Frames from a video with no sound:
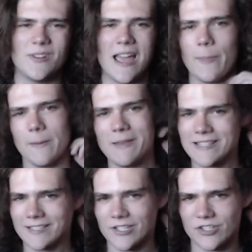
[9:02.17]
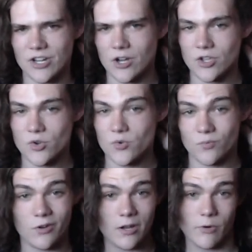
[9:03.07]
and they basically just tell you
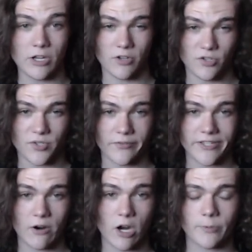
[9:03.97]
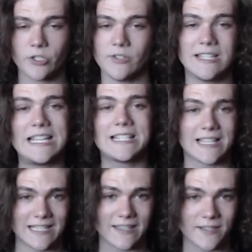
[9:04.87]
when you can do service hour opportunities. They
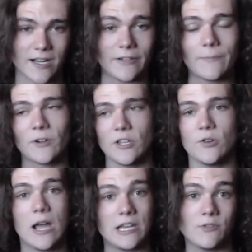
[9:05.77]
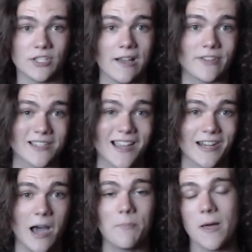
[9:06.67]
set the stuff up for you, and you just have to sign
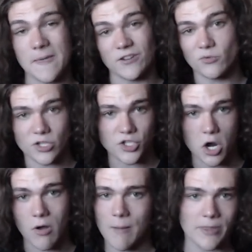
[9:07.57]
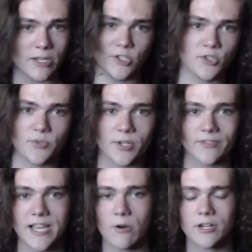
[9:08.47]
up, and then you can show up and then just do
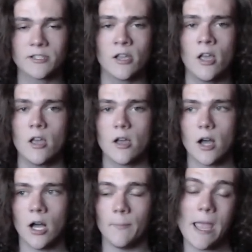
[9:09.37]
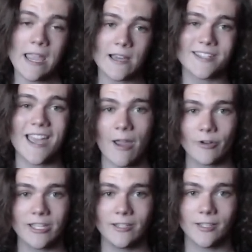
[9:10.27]
service hours. And
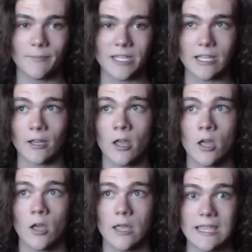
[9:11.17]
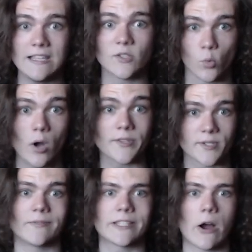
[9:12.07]
every Key Club meeting is one
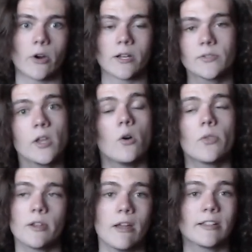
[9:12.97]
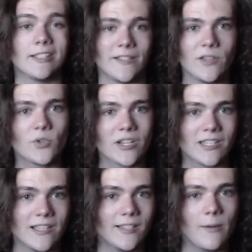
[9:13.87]
service hour. So theoretically, if you join
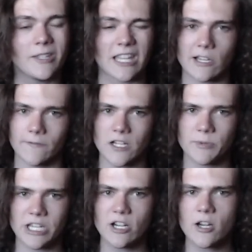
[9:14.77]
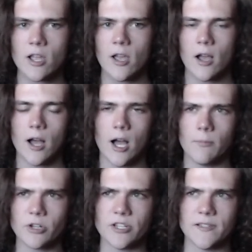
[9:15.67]
Key Club in like your freshman year,
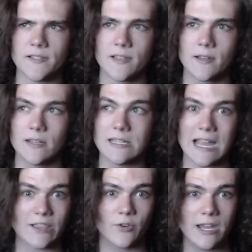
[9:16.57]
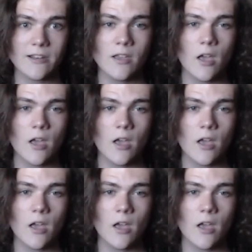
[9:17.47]
which is 9th grade,